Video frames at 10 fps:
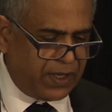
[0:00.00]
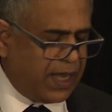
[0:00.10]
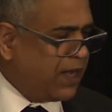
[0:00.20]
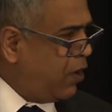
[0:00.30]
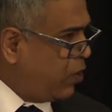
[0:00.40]

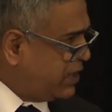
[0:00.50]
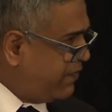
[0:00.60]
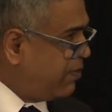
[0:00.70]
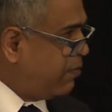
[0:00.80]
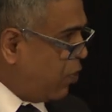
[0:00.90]
It looked
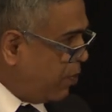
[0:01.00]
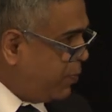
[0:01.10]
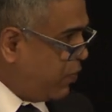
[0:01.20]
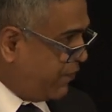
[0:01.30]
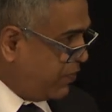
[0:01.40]
even more
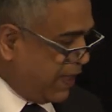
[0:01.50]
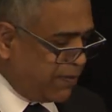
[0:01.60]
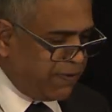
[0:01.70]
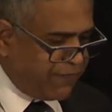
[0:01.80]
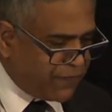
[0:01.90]
beautiful than
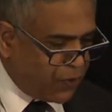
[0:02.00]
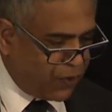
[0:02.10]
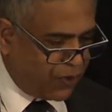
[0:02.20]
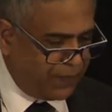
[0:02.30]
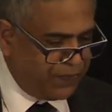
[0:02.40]

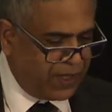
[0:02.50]
before.